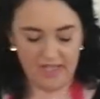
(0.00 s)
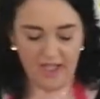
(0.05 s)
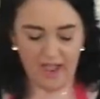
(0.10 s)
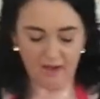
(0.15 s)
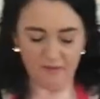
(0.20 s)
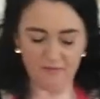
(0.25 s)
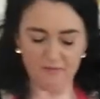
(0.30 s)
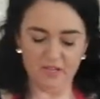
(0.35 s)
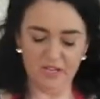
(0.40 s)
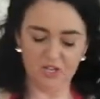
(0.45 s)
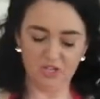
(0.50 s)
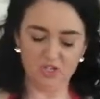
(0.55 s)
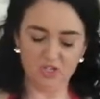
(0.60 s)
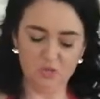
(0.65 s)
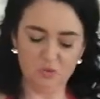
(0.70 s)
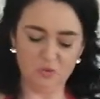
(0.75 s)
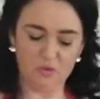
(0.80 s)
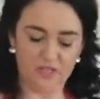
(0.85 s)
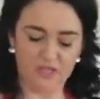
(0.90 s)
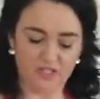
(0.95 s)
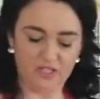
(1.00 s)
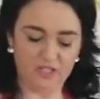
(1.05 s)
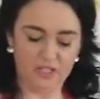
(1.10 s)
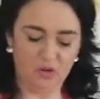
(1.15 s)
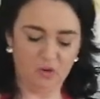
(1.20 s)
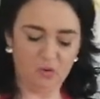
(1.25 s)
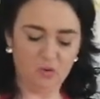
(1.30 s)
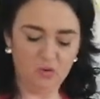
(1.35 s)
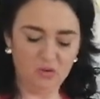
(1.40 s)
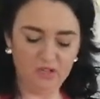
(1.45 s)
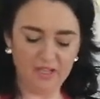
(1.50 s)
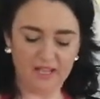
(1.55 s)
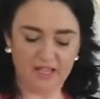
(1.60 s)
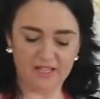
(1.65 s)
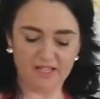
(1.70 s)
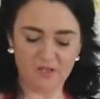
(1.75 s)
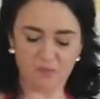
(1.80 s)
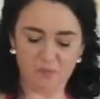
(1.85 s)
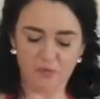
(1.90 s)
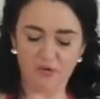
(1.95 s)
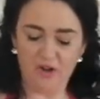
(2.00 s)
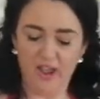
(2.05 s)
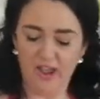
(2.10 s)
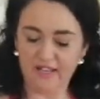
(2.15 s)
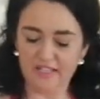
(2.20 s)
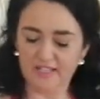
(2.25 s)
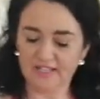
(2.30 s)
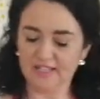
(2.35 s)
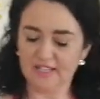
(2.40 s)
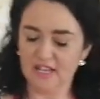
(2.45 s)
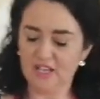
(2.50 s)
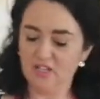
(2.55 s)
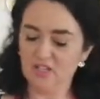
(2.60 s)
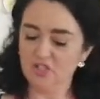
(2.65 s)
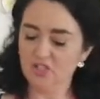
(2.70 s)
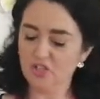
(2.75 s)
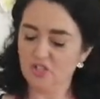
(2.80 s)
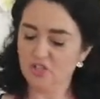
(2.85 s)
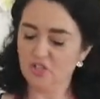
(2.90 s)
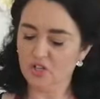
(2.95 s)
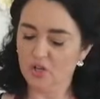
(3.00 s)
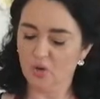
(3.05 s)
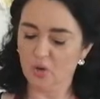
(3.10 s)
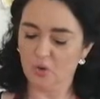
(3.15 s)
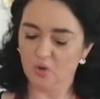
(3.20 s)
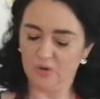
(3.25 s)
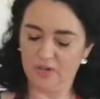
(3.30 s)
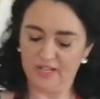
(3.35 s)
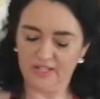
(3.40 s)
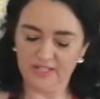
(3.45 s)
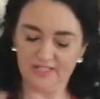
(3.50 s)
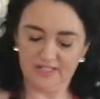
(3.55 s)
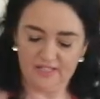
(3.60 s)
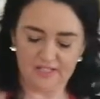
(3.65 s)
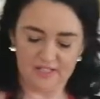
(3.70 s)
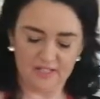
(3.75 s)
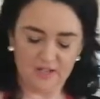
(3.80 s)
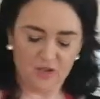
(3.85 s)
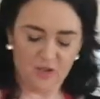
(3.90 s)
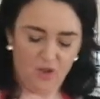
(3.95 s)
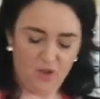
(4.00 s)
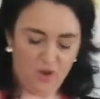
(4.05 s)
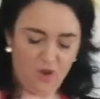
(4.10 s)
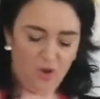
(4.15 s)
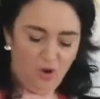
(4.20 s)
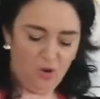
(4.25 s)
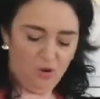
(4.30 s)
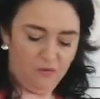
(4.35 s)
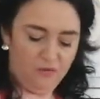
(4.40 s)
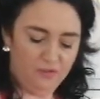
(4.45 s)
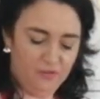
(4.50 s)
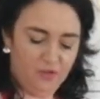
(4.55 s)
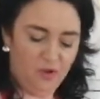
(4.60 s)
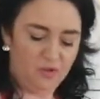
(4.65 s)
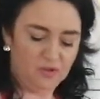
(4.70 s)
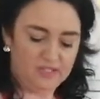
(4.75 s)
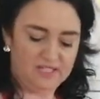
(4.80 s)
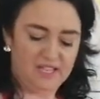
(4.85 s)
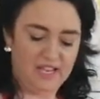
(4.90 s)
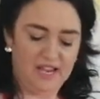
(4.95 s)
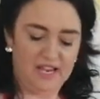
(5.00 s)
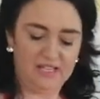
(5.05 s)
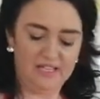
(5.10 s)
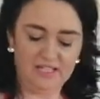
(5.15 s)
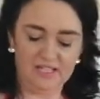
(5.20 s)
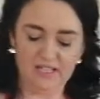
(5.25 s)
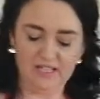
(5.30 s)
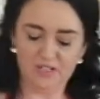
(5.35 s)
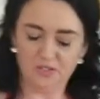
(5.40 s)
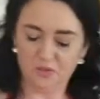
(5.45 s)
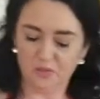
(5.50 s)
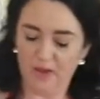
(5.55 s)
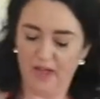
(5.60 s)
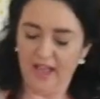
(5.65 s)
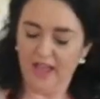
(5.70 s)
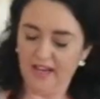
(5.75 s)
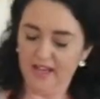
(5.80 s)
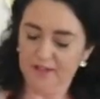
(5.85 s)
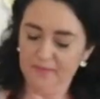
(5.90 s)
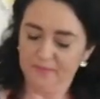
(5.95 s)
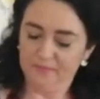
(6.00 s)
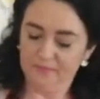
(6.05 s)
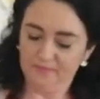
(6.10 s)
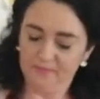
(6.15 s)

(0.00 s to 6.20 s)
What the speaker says: And make sure that it all gets pressed into the corners of your tin as well.